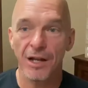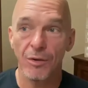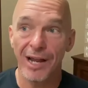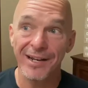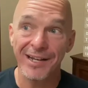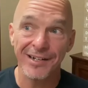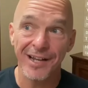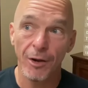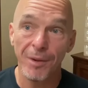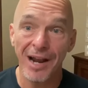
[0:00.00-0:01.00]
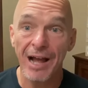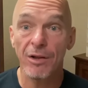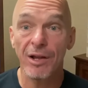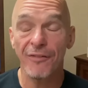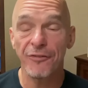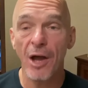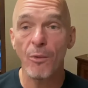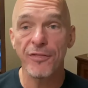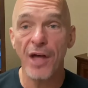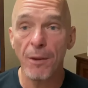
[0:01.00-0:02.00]
oh, I need to go. But I, I thought
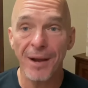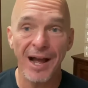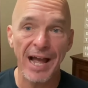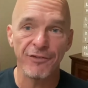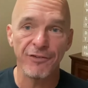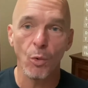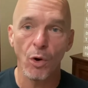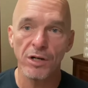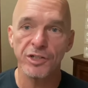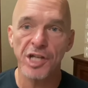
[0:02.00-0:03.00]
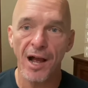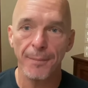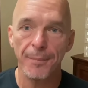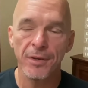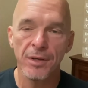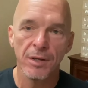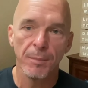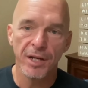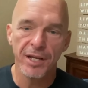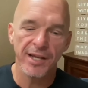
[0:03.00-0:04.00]
we thought about having a workshop
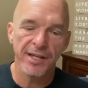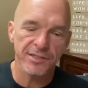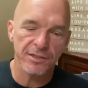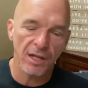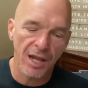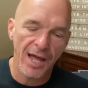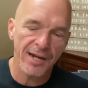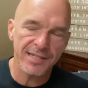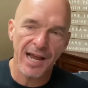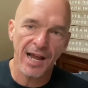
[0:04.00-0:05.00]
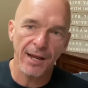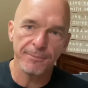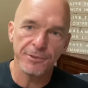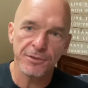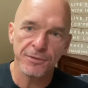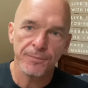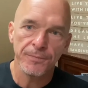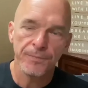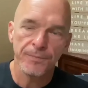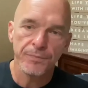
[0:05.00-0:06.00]
because a lot of times
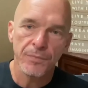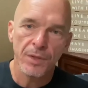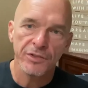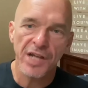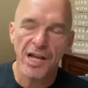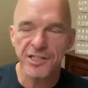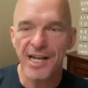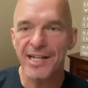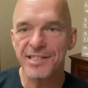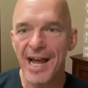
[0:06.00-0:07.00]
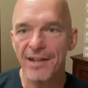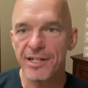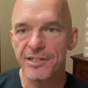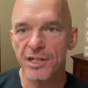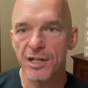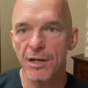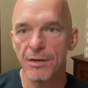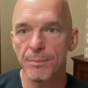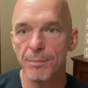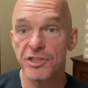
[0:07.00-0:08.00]
Sasha has got this
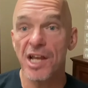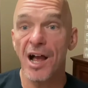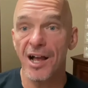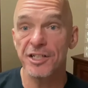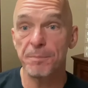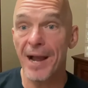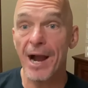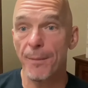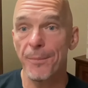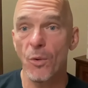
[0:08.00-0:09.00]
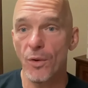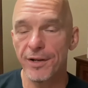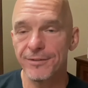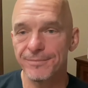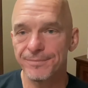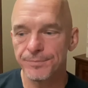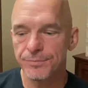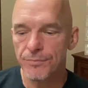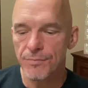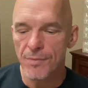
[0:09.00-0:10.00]
uh, massage PowerPoint,
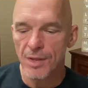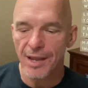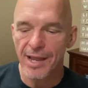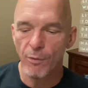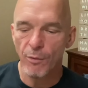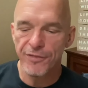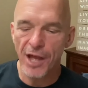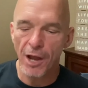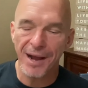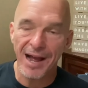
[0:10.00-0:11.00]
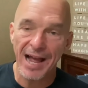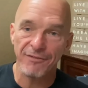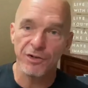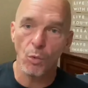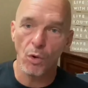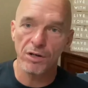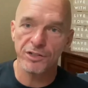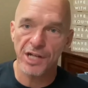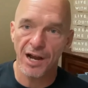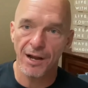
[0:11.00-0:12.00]
and we thought about having a
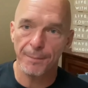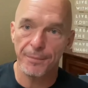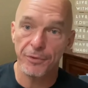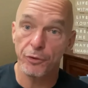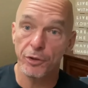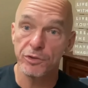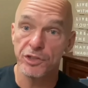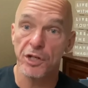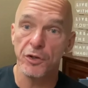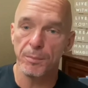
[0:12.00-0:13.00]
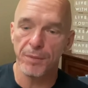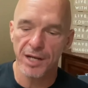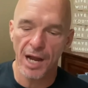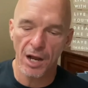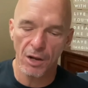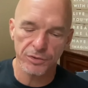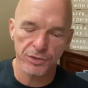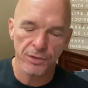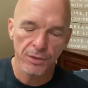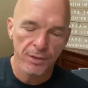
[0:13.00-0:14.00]
workshop through Zoom because